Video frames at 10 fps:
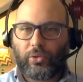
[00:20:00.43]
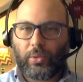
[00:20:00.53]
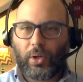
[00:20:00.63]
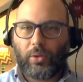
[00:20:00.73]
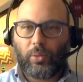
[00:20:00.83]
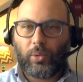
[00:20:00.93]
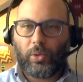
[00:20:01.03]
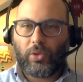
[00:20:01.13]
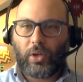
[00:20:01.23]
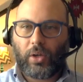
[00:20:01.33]
around? When we
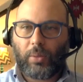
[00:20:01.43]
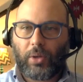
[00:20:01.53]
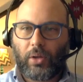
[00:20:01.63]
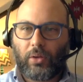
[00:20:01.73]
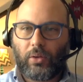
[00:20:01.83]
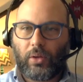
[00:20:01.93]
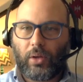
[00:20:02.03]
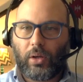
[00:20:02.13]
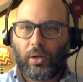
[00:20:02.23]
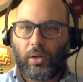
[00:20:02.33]
talk about
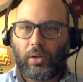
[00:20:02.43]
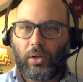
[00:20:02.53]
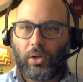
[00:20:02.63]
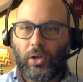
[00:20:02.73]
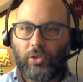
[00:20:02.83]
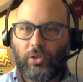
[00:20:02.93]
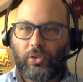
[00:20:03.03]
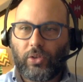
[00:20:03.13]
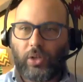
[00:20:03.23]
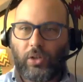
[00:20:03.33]
the
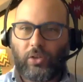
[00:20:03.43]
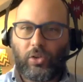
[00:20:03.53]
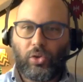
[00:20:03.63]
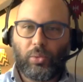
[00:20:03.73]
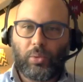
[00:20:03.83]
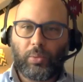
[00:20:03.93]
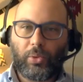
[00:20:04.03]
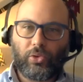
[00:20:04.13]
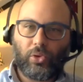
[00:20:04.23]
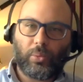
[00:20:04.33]
unconscious, it is human,
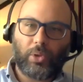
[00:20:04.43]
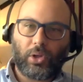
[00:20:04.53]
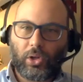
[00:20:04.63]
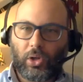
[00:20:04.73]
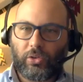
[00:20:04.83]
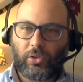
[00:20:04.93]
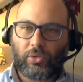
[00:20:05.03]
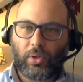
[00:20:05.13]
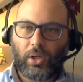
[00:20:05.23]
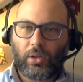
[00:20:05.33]
post-human, unconscious,
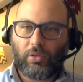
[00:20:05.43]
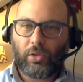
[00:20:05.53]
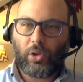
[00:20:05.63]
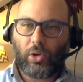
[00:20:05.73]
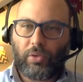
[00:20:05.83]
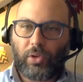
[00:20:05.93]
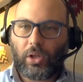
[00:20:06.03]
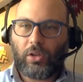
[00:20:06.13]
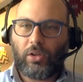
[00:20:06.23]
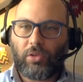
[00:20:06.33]
right? If the
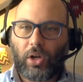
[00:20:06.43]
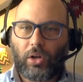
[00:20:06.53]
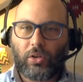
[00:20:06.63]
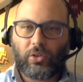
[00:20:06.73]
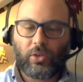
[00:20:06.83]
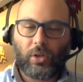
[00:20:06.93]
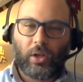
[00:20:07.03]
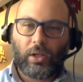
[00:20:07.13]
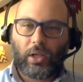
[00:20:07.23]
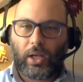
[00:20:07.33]
COVID-19 virus
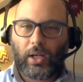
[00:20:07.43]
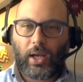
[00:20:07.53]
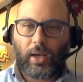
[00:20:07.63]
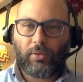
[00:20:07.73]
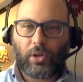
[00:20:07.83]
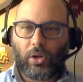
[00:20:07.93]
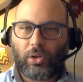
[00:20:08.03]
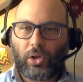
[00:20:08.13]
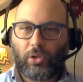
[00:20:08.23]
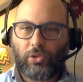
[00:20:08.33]
can have an
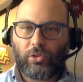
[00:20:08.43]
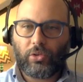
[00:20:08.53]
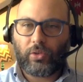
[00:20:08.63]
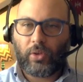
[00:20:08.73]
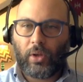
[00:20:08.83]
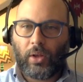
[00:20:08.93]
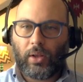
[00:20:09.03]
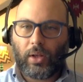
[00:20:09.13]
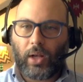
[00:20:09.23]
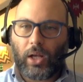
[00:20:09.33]
unconscious,
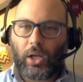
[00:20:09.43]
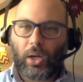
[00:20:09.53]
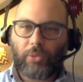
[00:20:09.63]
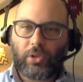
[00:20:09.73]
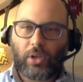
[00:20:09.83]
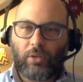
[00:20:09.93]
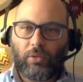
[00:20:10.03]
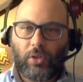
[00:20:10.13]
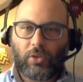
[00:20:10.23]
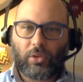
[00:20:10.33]
then any object that
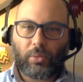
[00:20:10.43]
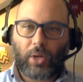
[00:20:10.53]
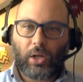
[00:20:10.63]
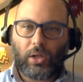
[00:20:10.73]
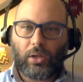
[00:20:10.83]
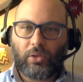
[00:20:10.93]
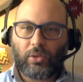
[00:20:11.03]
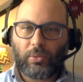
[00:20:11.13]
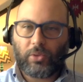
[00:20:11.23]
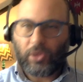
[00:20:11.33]
invades our body and
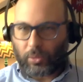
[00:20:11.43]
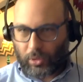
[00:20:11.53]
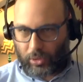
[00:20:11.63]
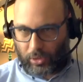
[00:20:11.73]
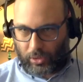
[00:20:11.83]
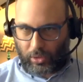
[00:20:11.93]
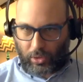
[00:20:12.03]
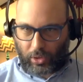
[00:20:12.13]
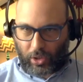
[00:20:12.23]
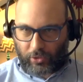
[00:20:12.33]
subsequently
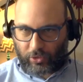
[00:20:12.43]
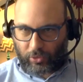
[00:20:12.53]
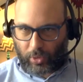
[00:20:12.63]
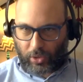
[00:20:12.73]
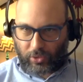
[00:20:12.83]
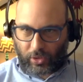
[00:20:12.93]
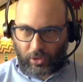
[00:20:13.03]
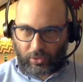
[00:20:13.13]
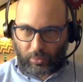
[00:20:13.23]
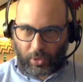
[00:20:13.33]
causes wide-scale
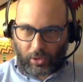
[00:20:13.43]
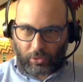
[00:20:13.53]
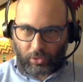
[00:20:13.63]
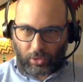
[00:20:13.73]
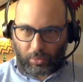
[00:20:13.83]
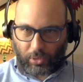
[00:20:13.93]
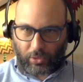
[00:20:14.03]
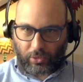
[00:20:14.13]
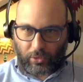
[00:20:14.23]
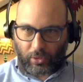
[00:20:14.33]
symbolic
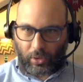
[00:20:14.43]
turbulence